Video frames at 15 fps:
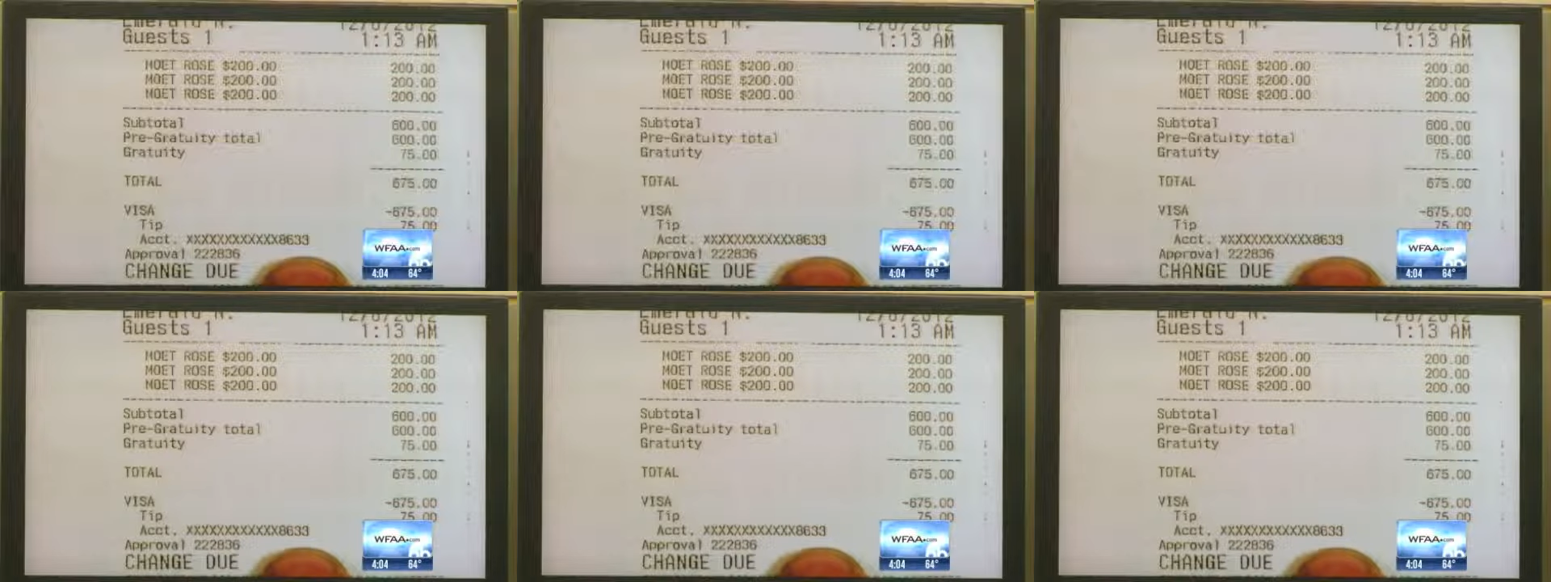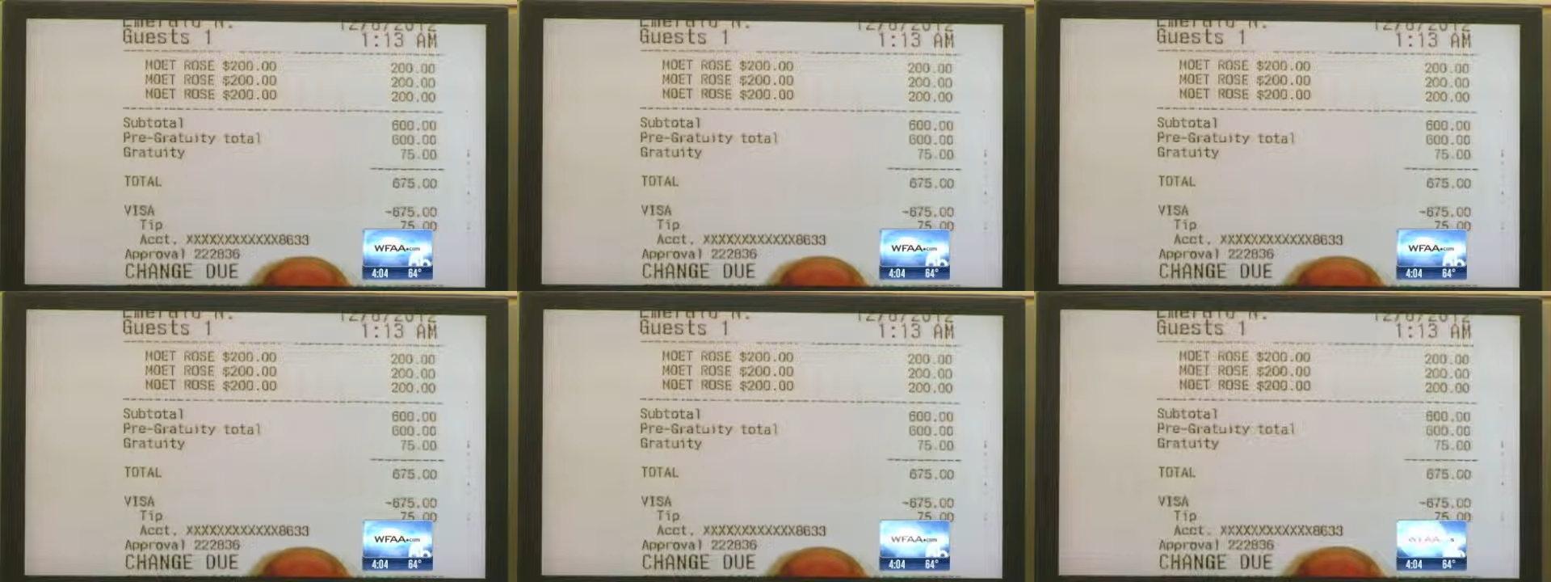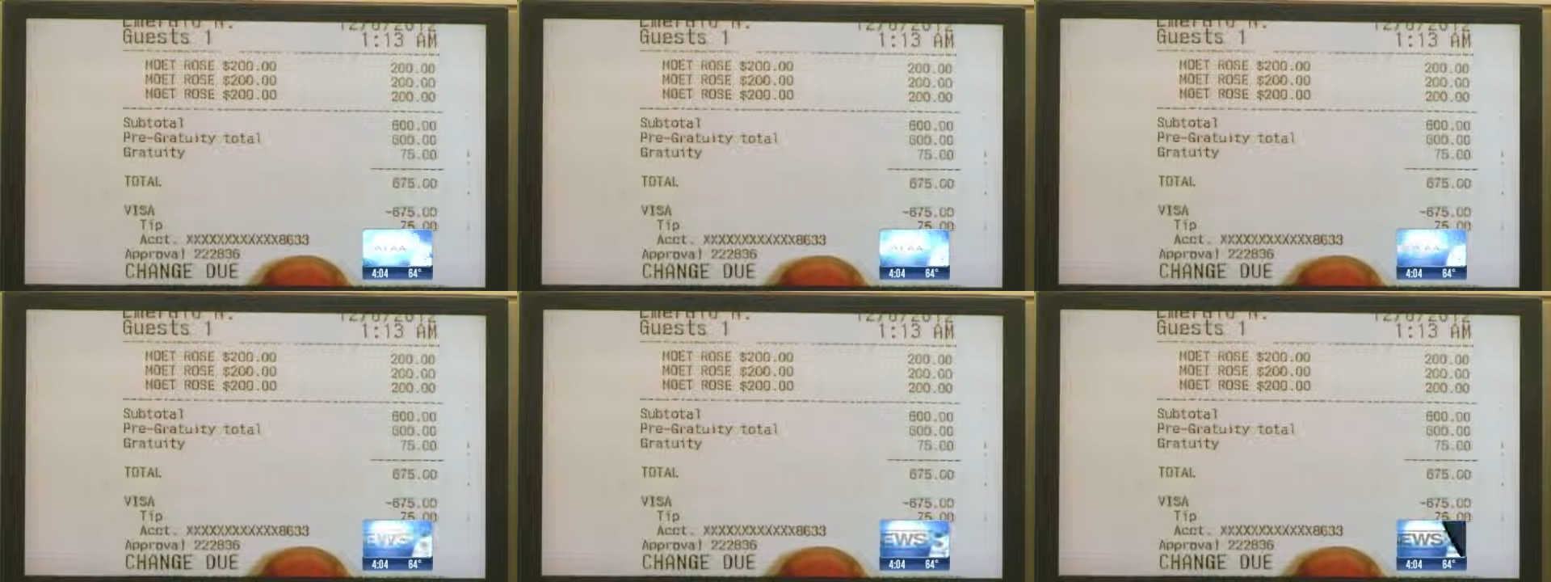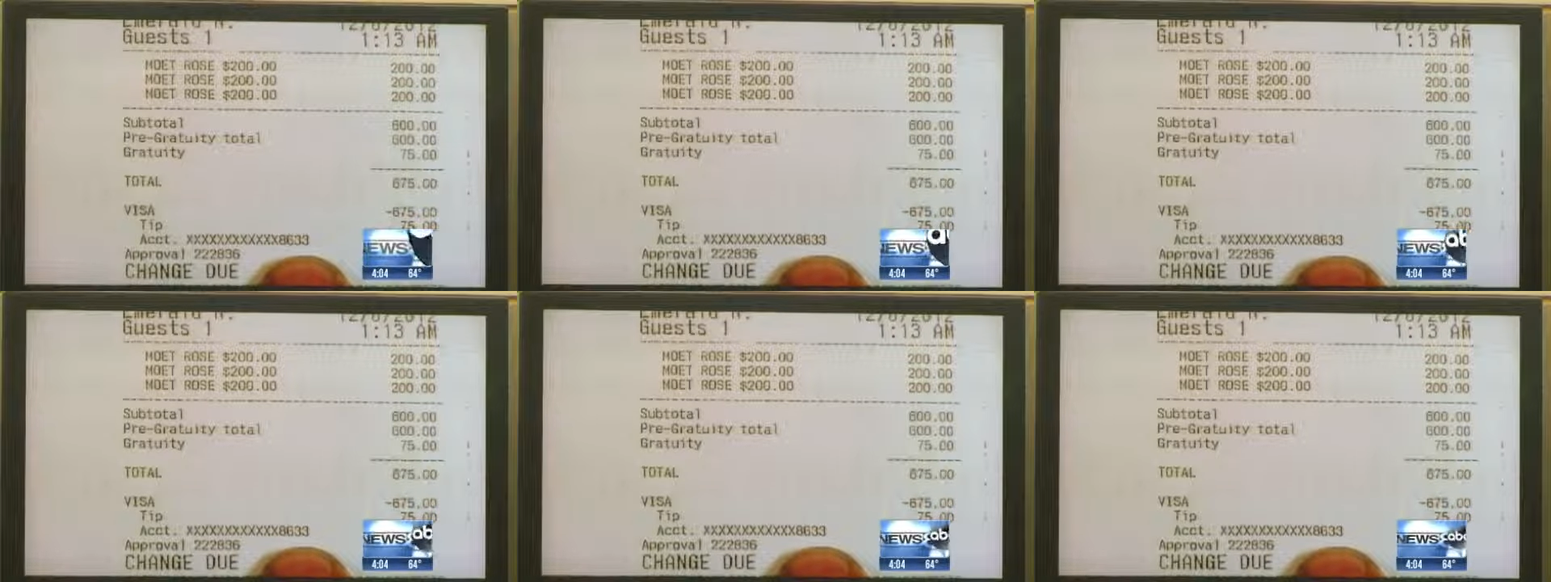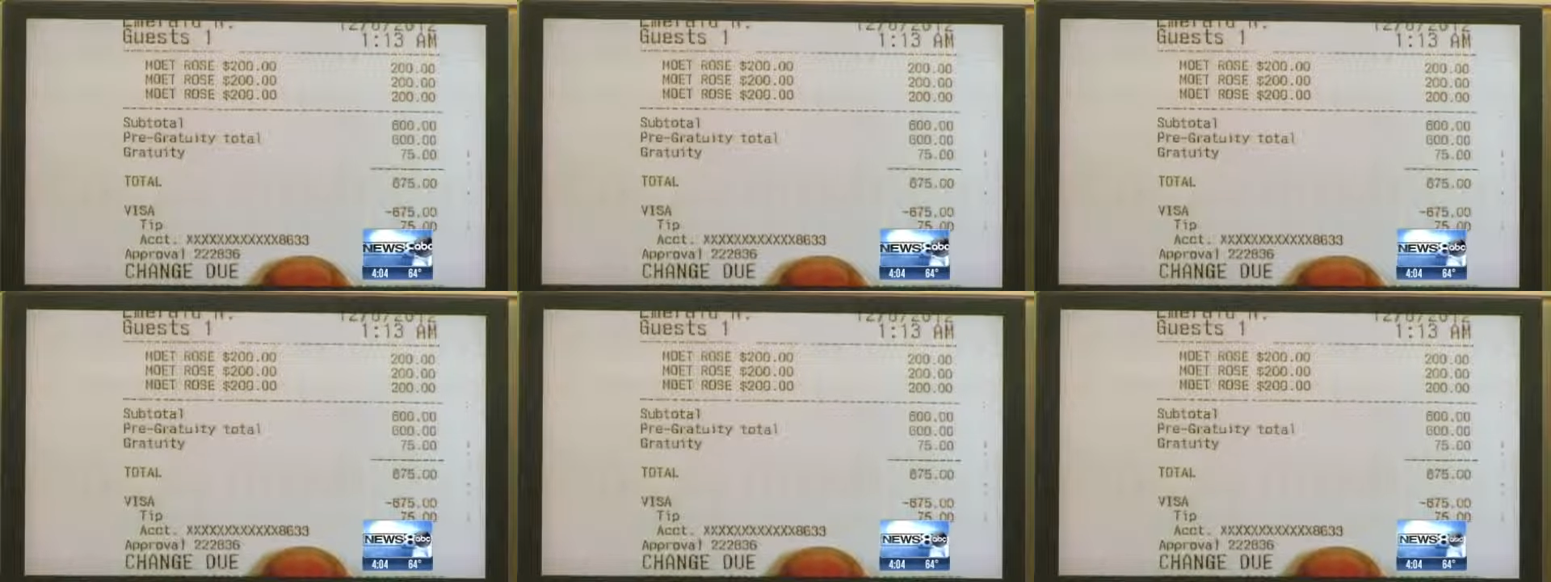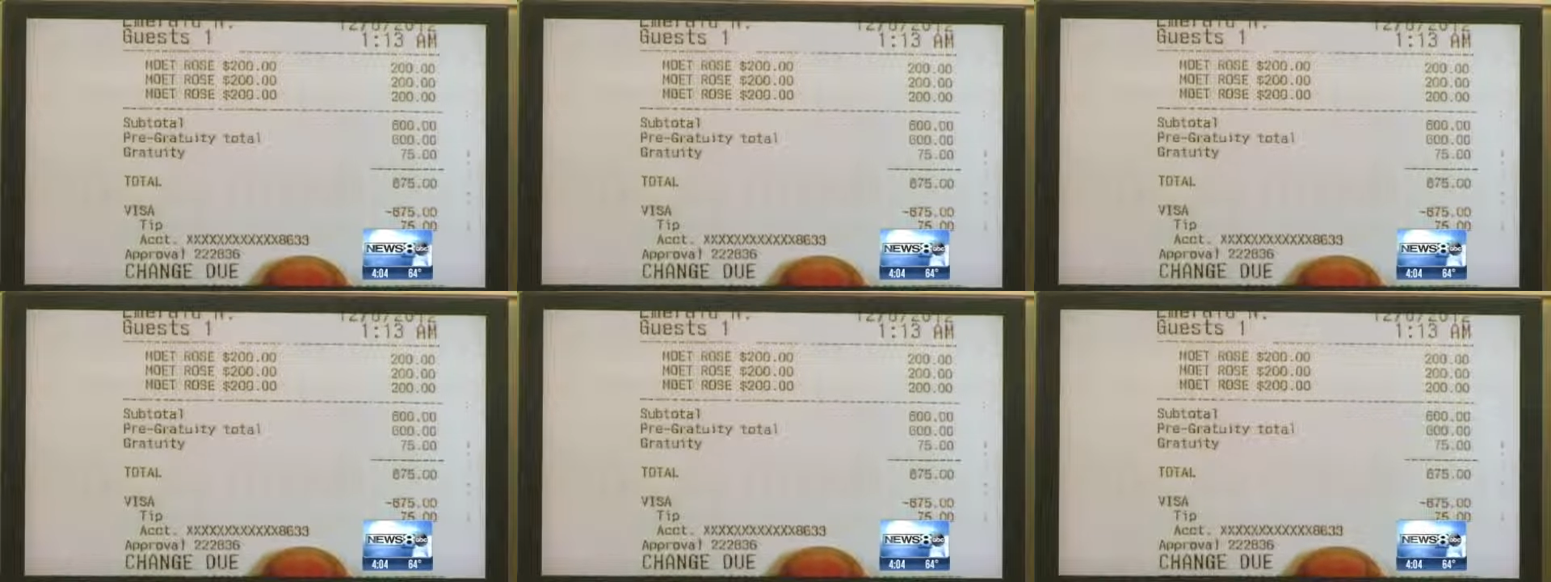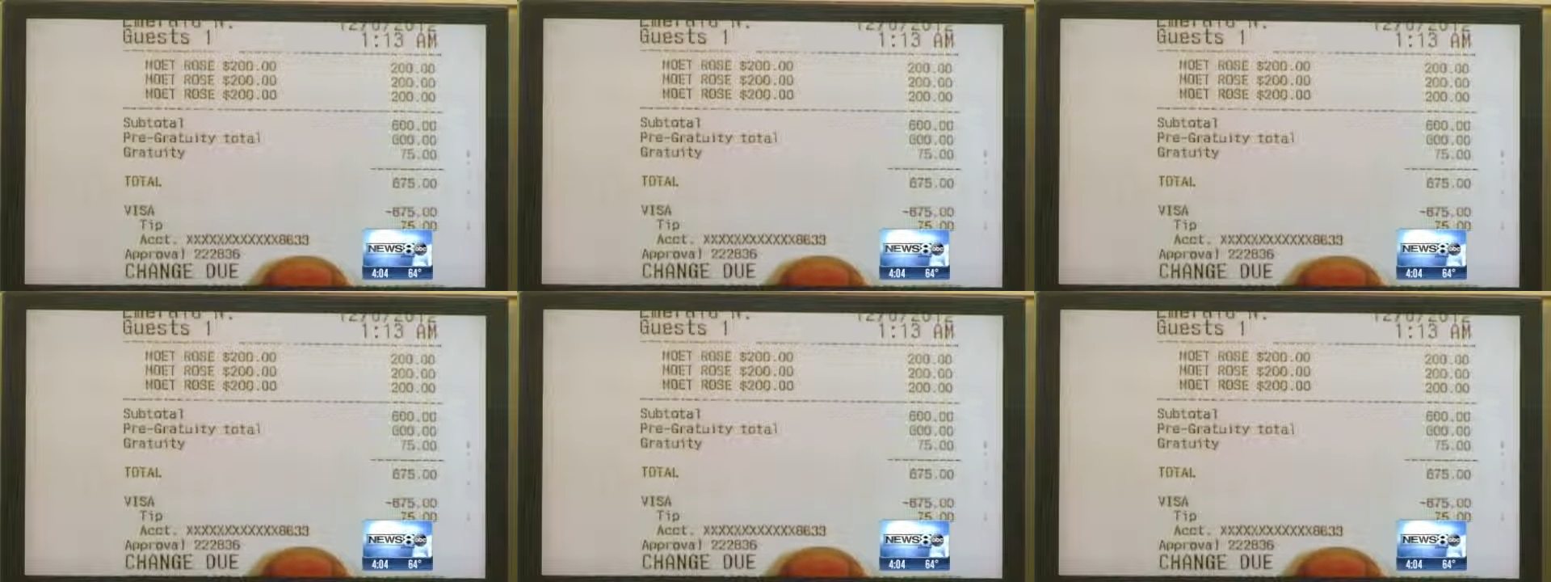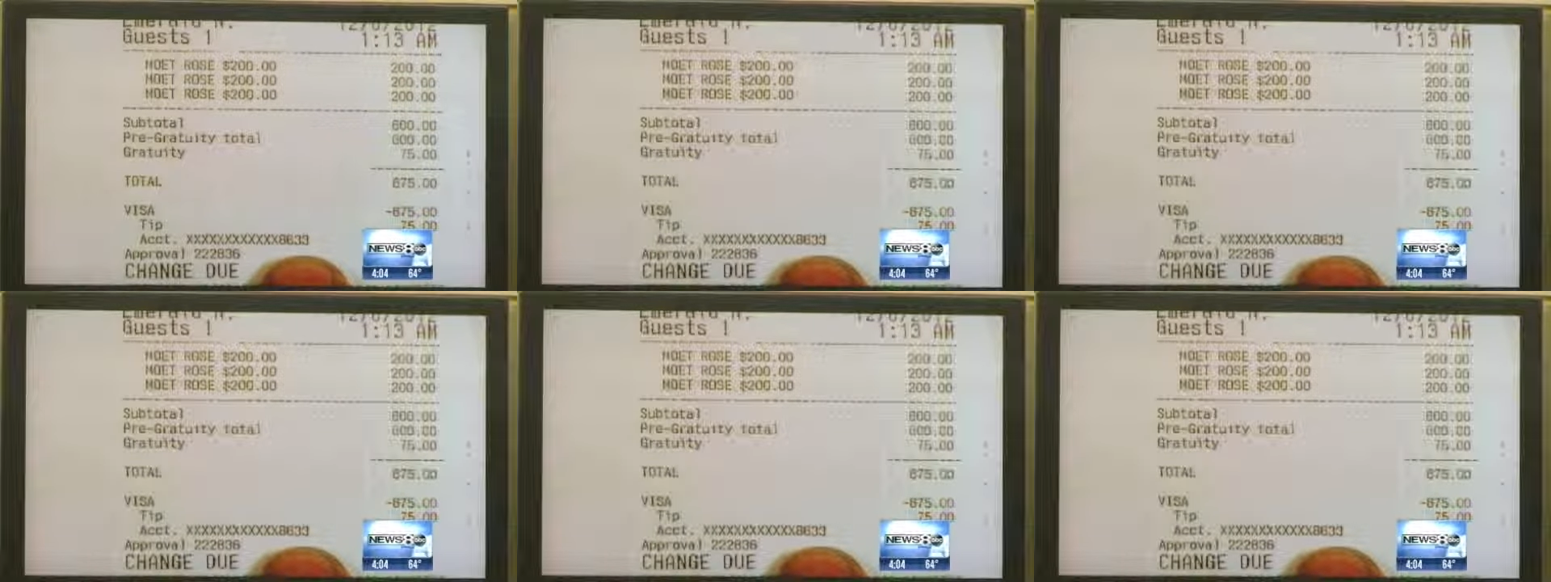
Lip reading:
Nobody's mouth can be seen.